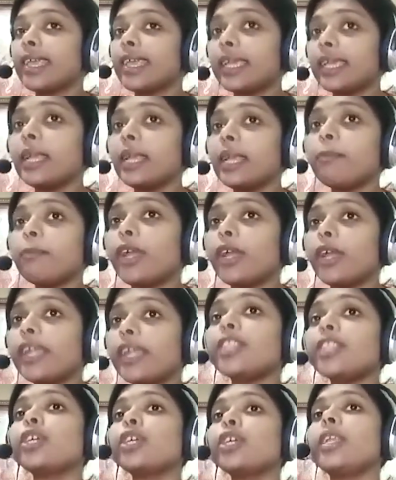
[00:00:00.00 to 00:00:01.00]
The
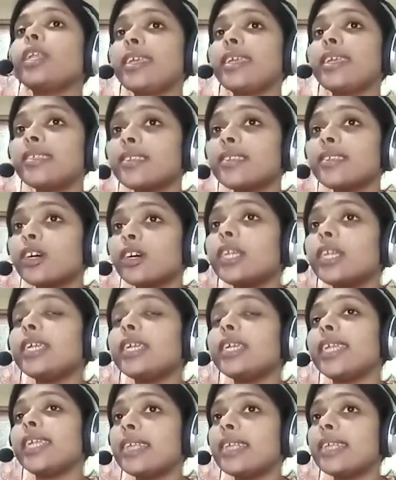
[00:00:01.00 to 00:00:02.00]
second point, the
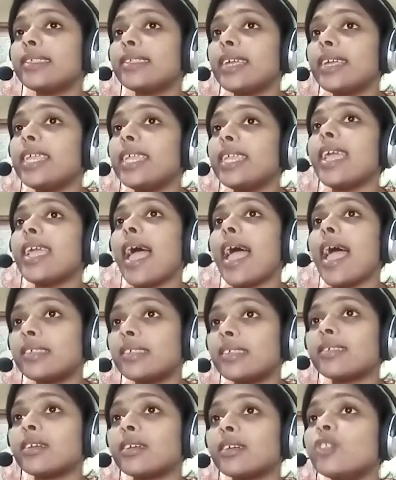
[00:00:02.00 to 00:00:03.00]
lessor takes any
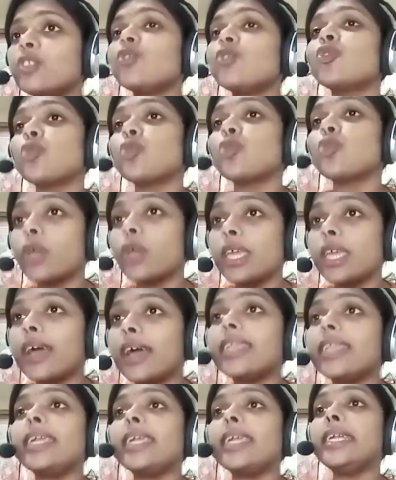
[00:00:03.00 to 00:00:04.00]
action
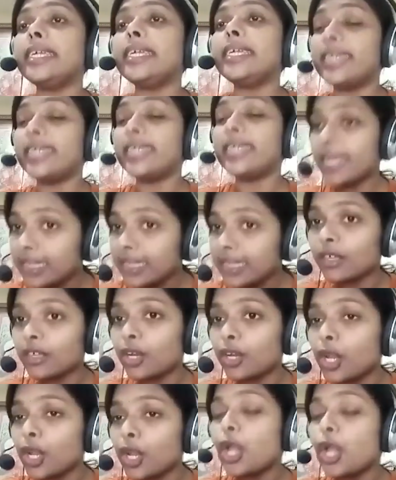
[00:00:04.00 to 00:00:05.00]
showing an
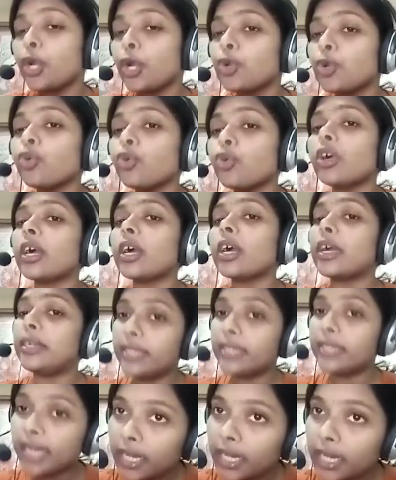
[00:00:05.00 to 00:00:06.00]
intention to
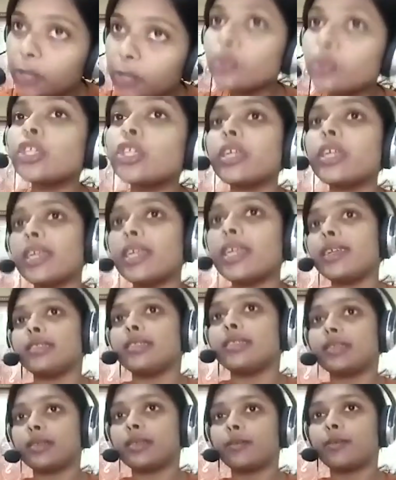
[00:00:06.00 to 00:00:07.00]
continue the
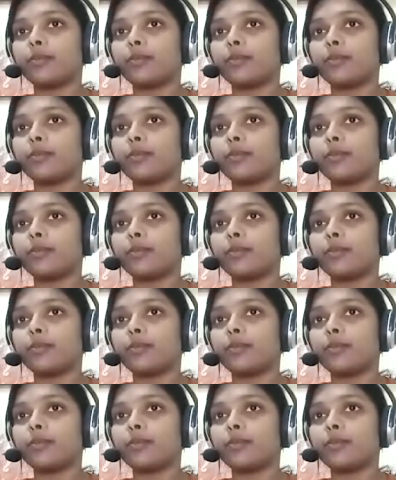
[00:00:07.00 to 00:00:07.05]
lease.